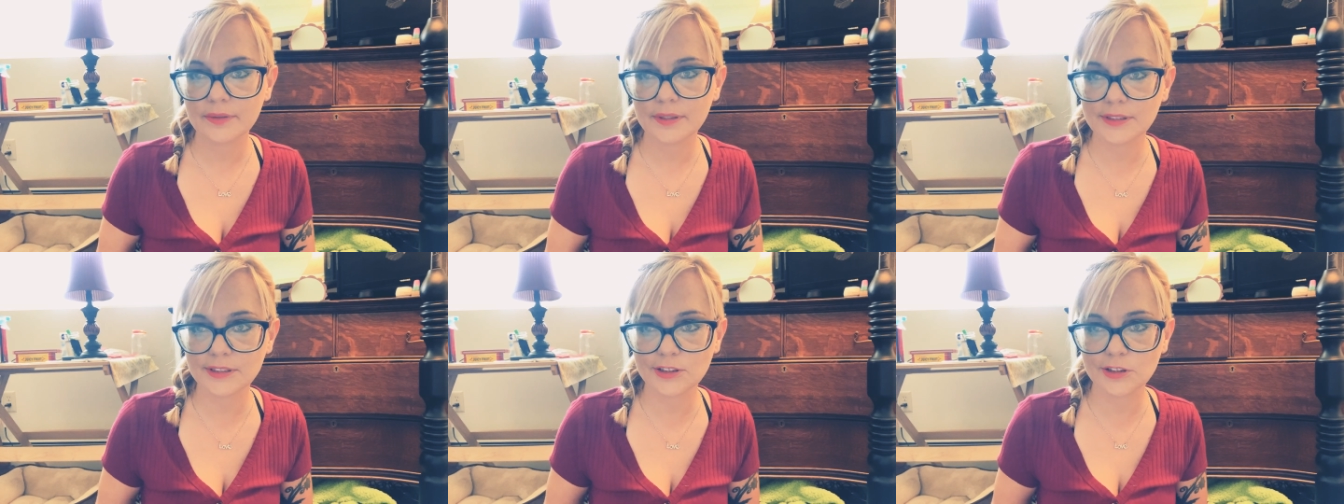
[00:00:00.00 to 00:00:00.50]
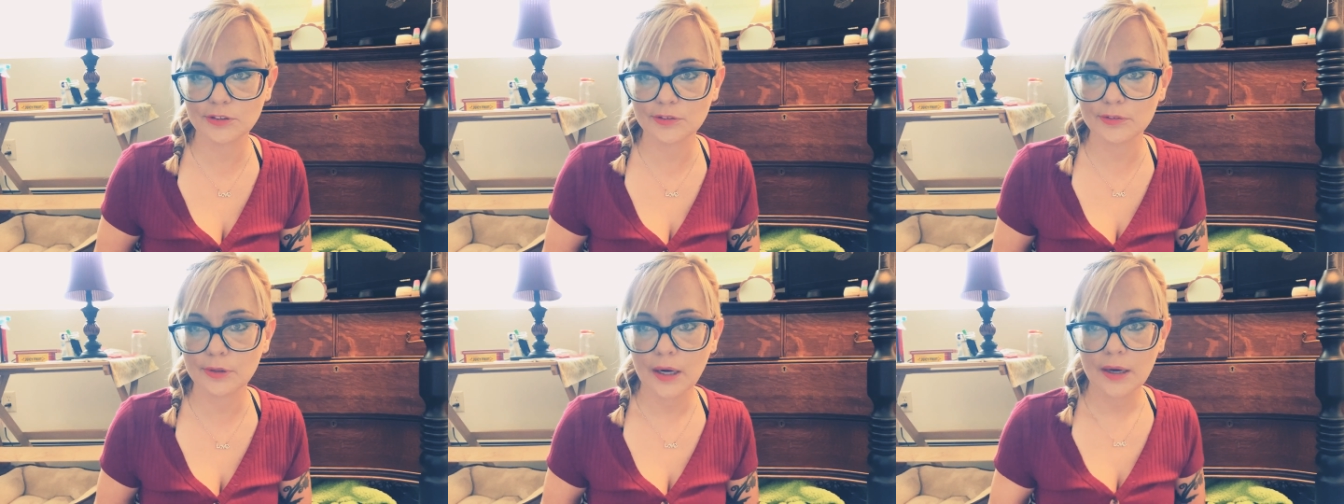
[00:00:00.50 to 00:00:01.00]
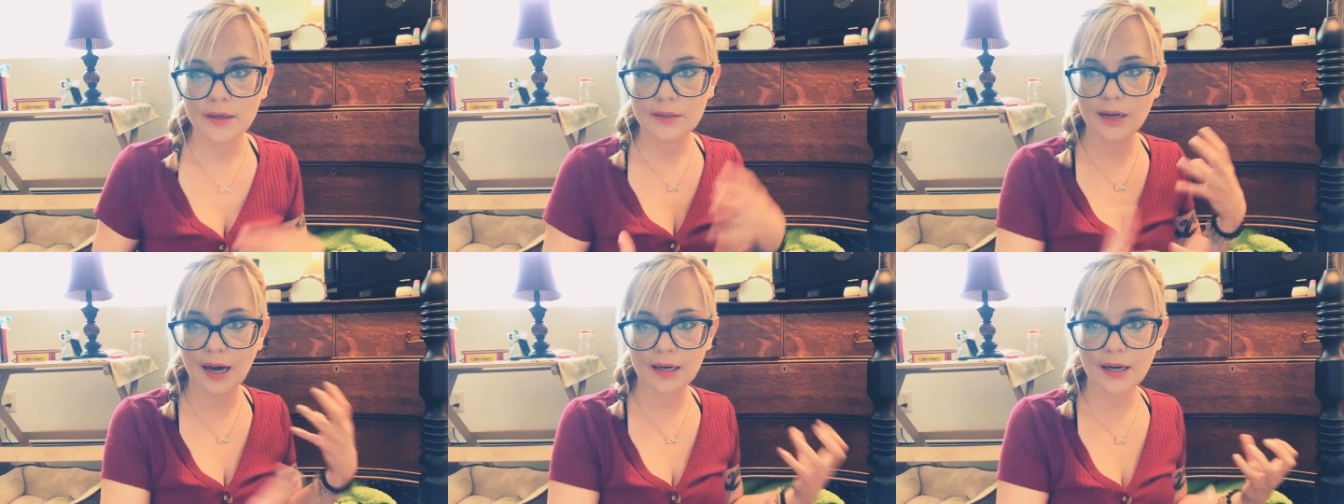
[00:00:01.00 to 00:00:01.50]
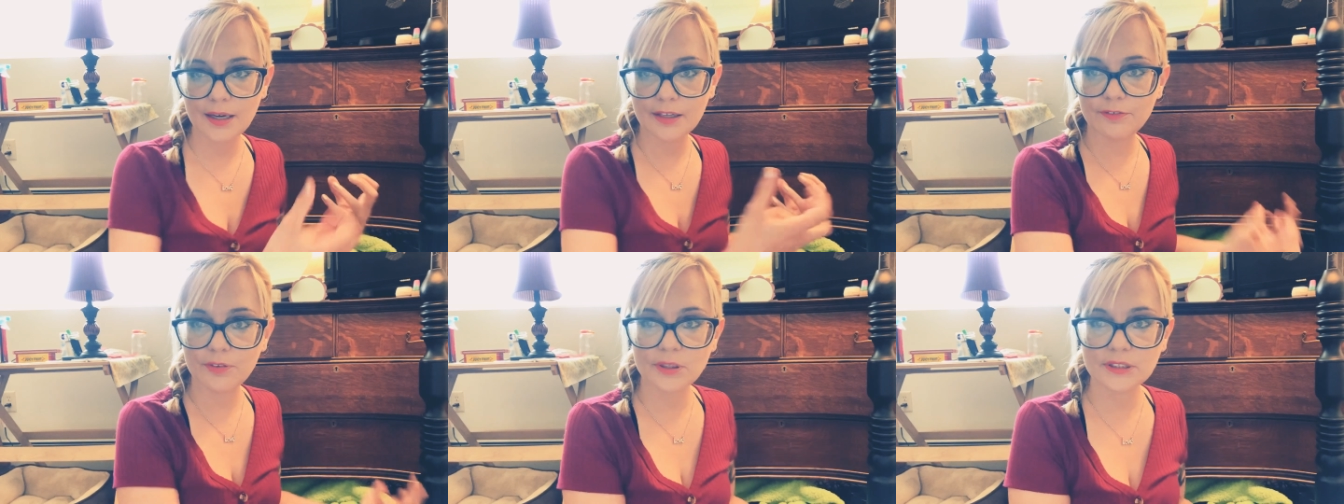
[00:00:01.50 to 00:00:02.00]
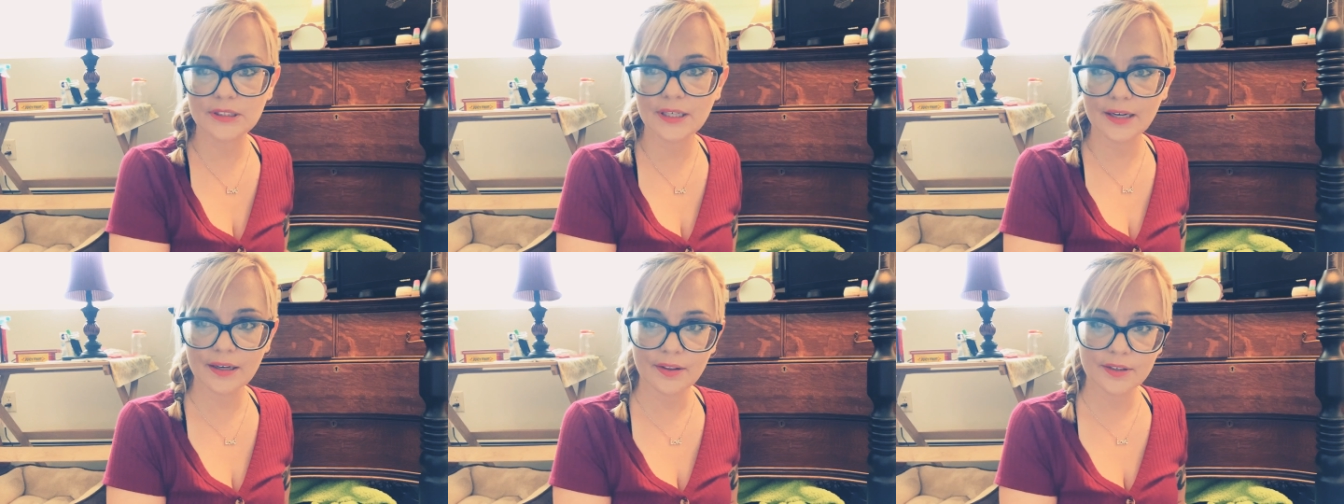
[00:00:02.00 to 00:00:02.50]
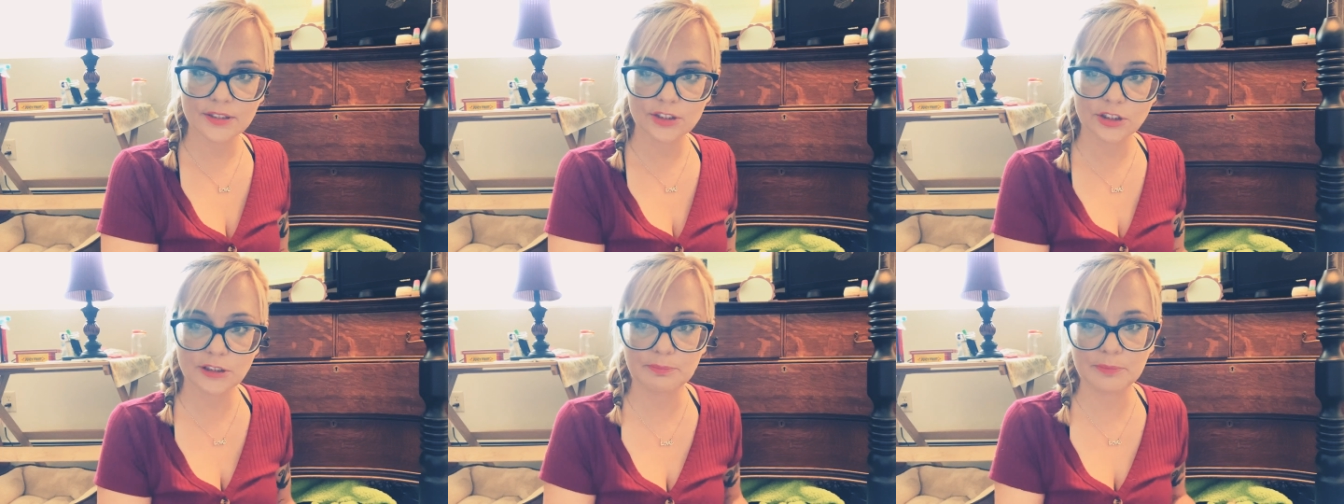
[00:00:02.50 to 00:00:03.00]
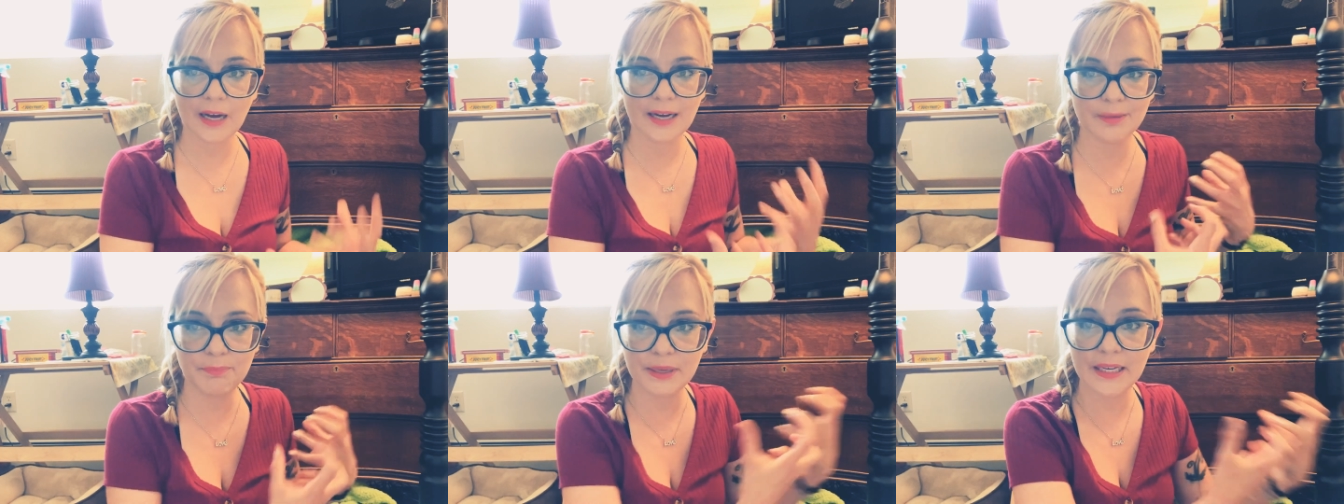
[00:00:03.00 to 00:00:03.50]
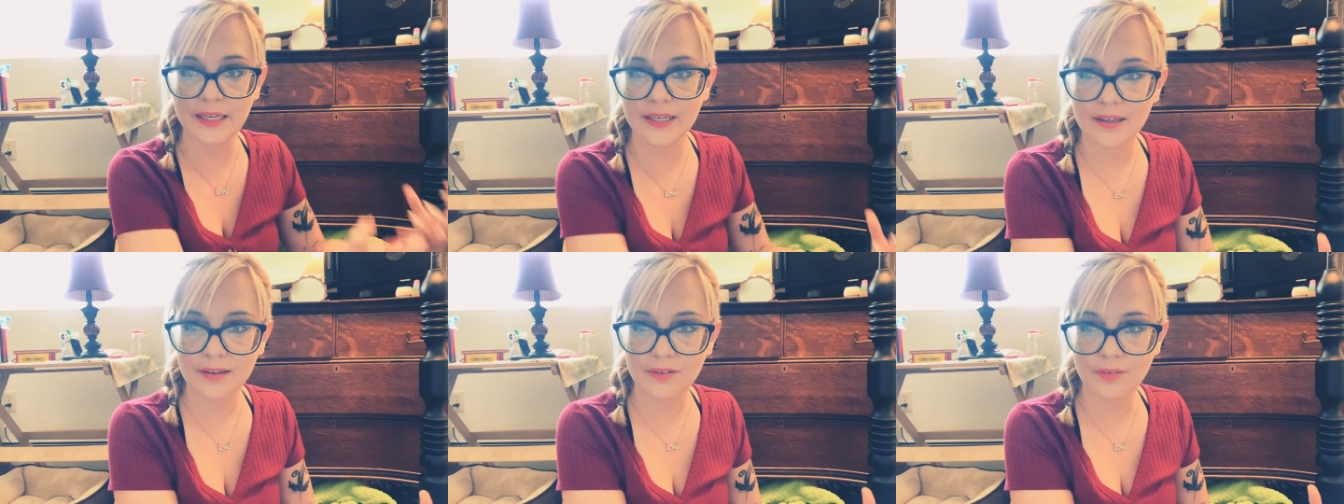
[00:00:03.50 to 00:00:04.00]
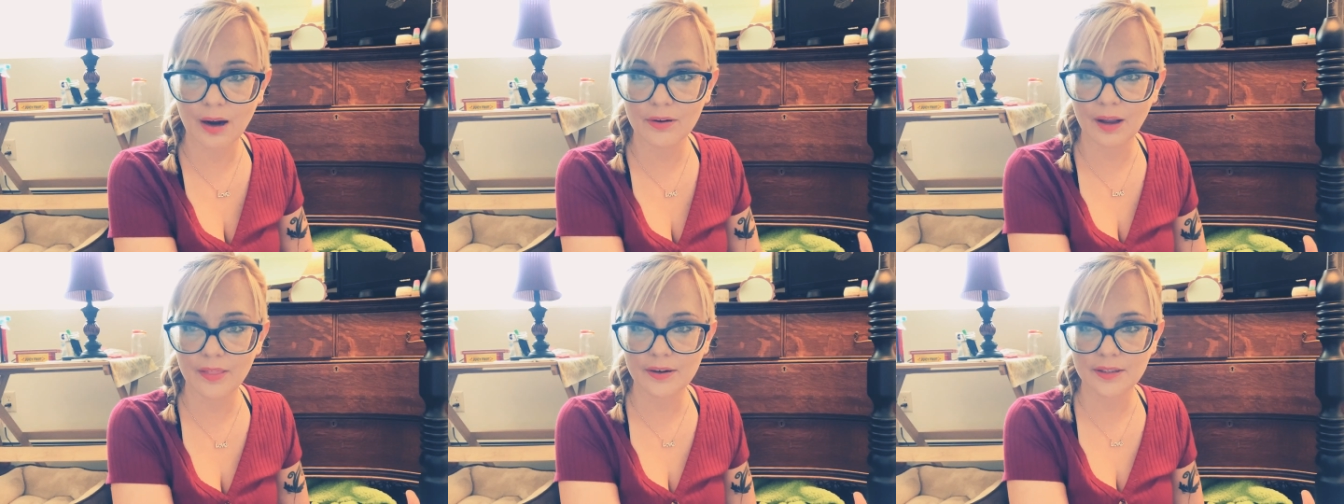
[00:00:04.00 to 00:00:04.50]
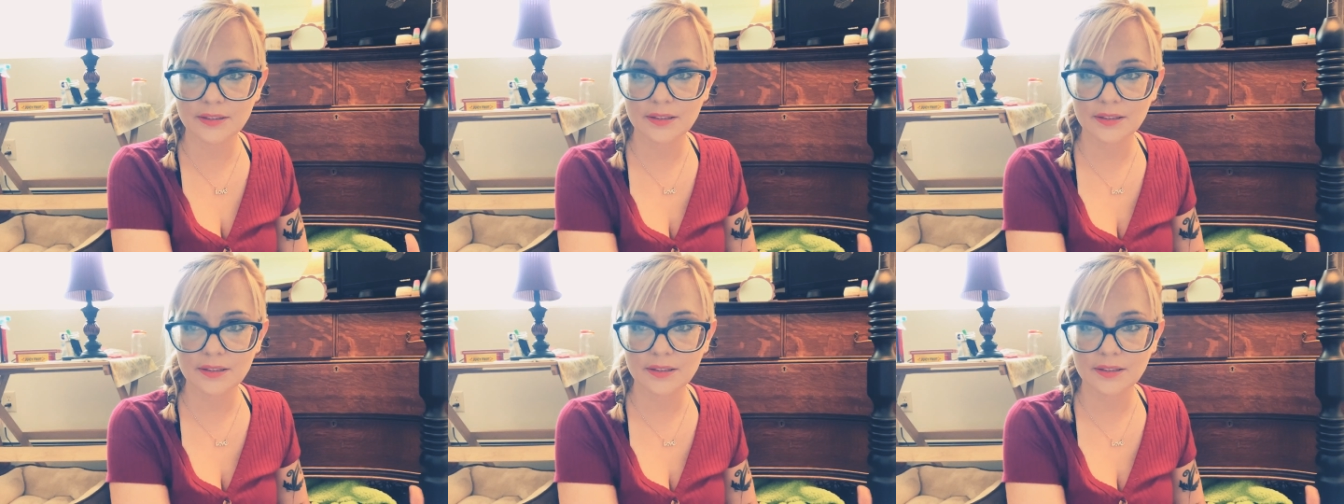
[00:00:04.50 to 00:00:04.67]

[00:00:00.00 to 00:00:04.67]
is to not kind of force it on others, just kind of be around others.